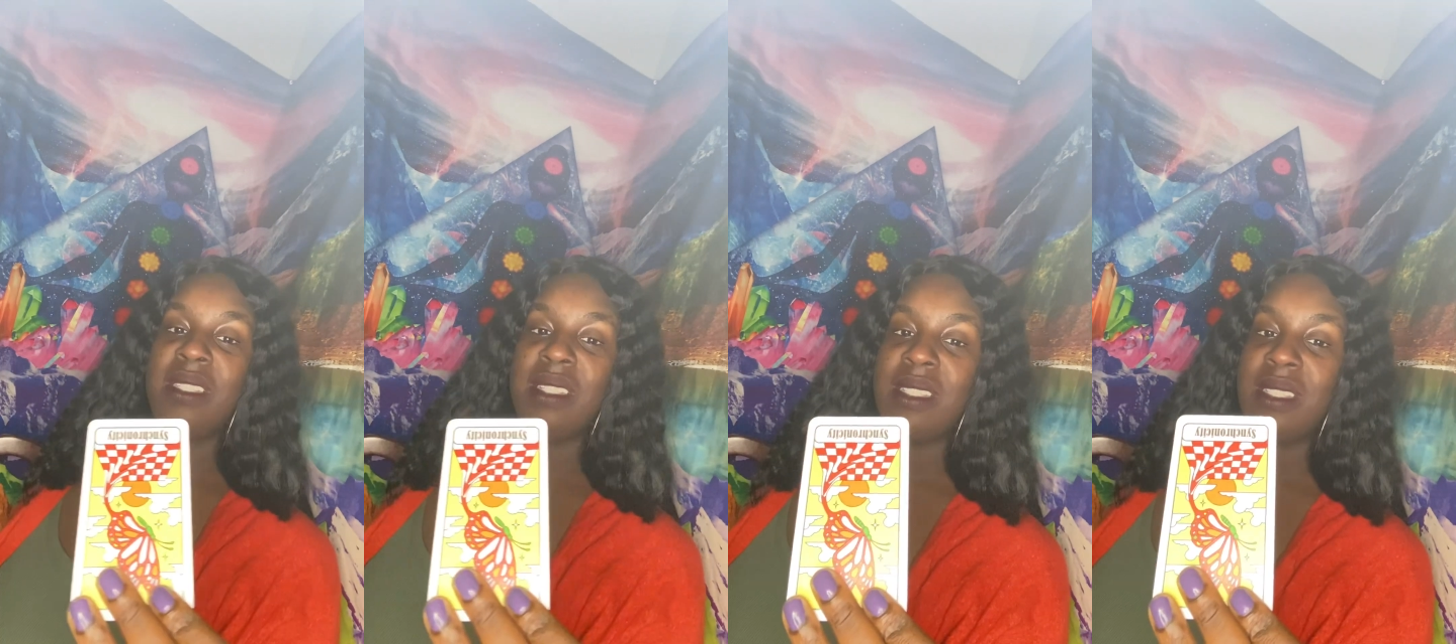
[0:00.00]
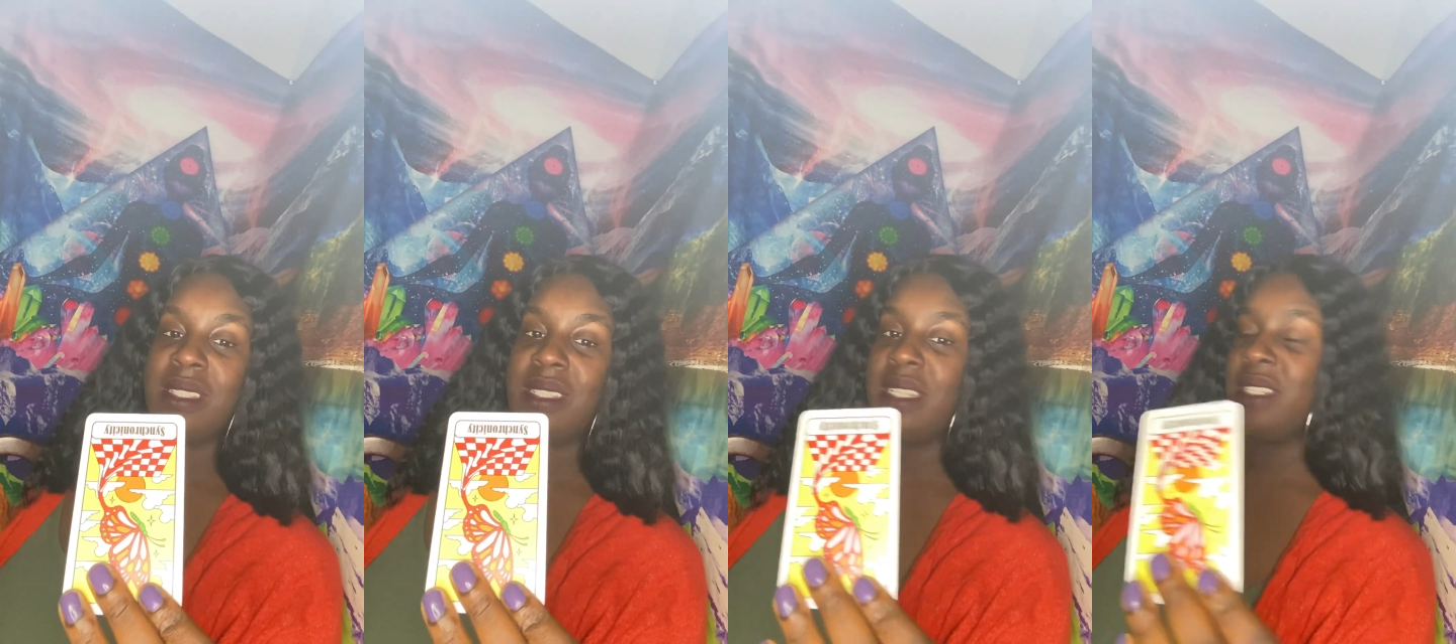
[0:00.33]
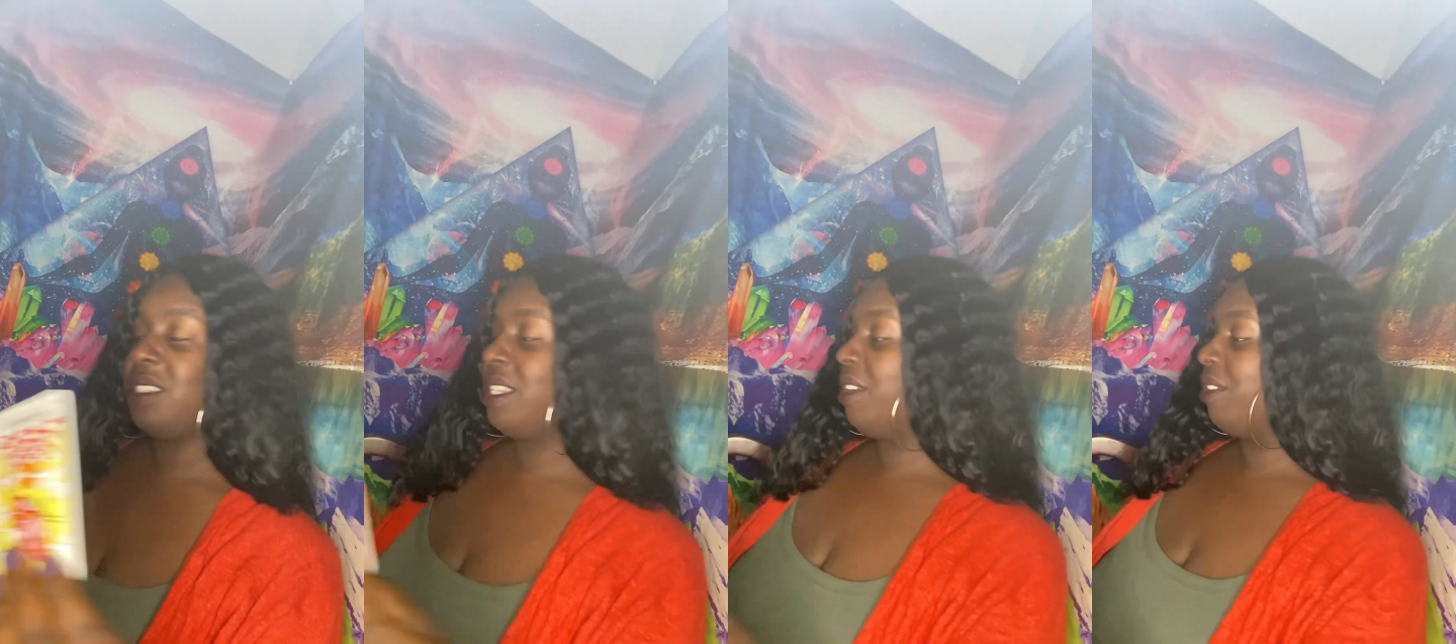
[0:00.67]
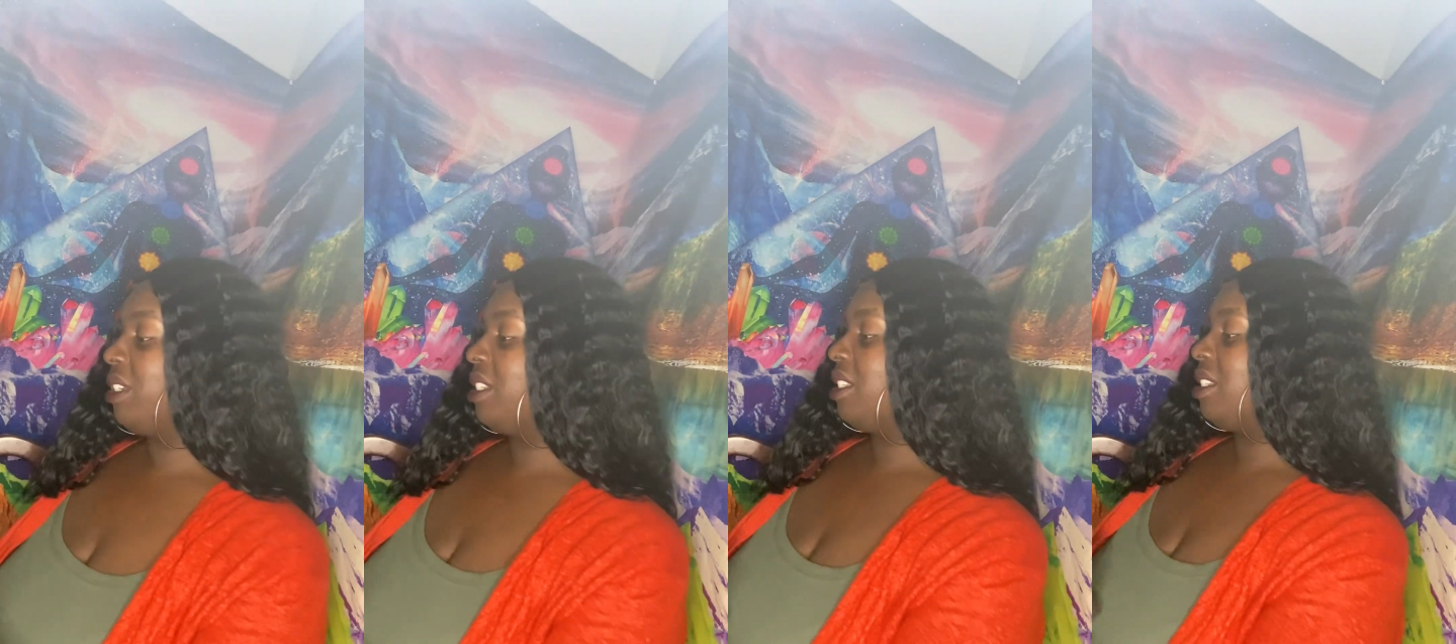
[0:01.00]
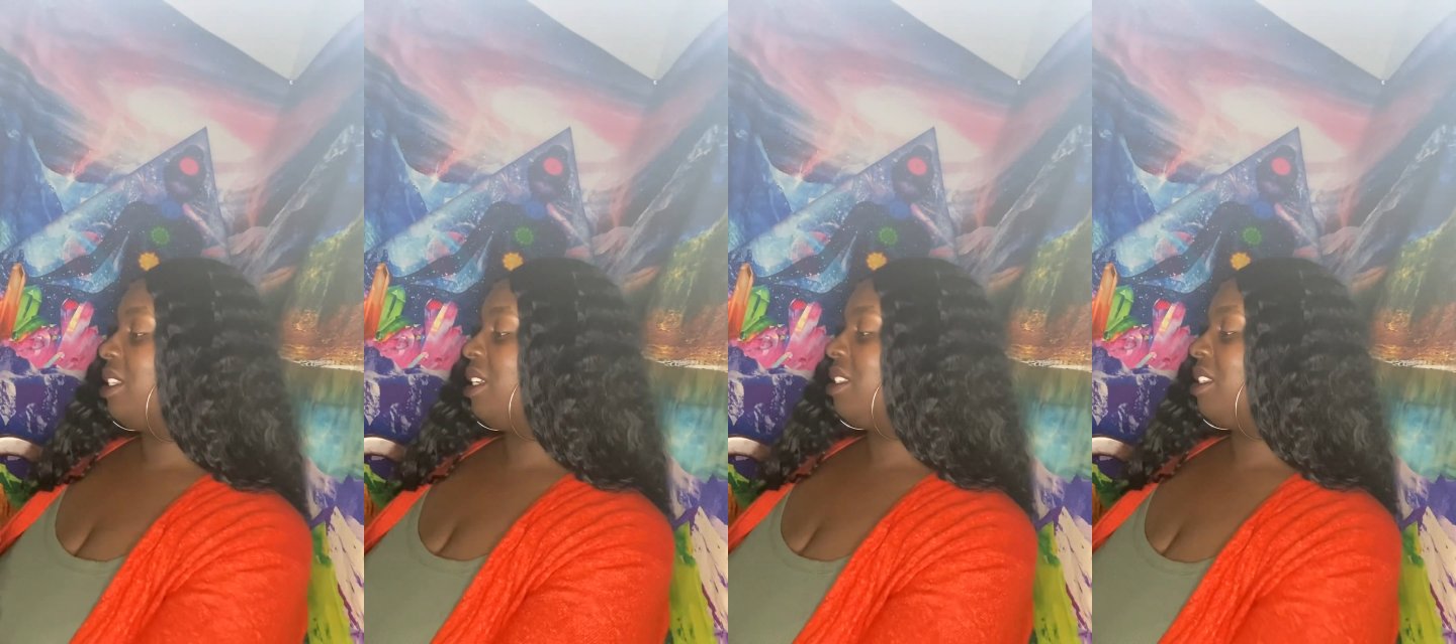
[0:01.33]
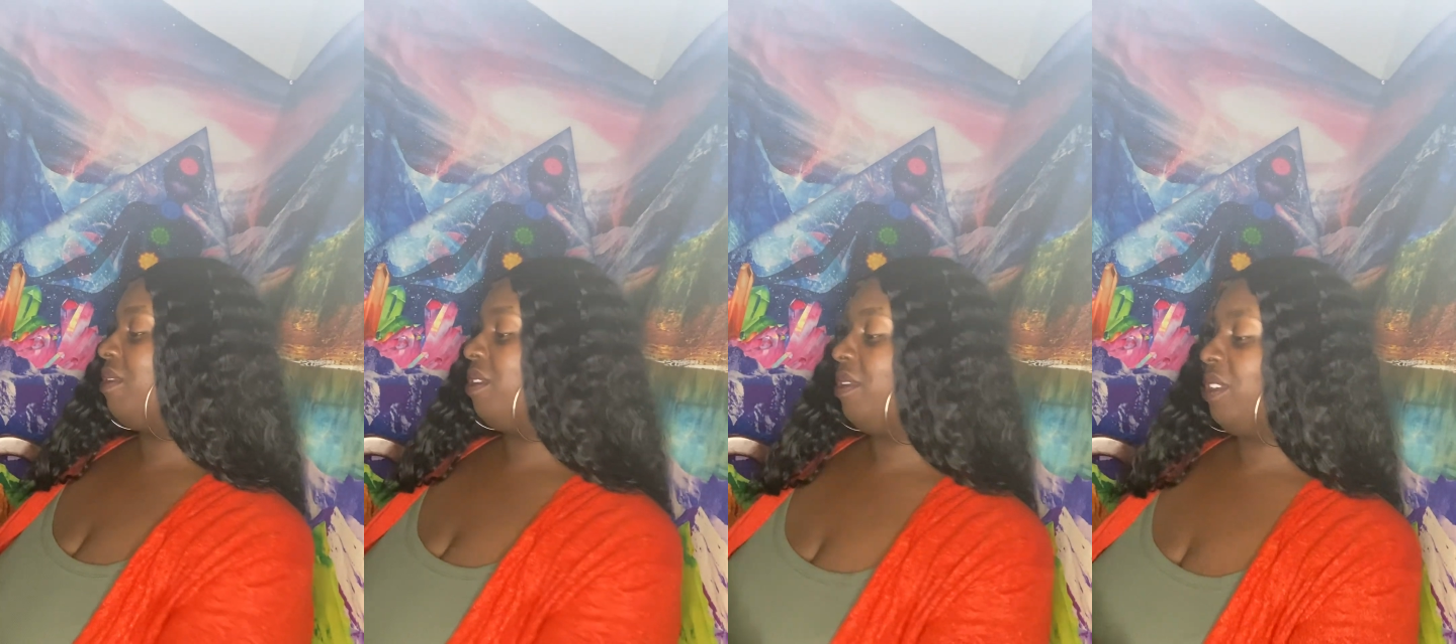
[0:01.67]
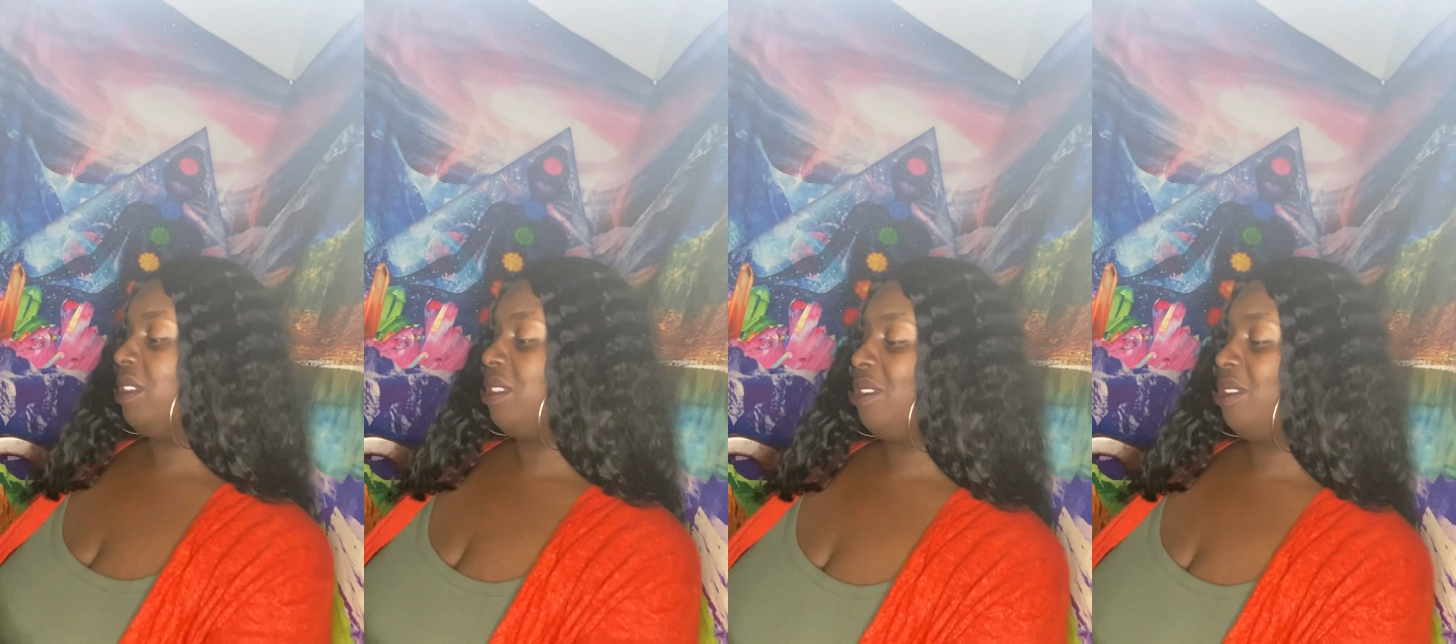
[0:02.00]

The syn synchronicity is in reverse,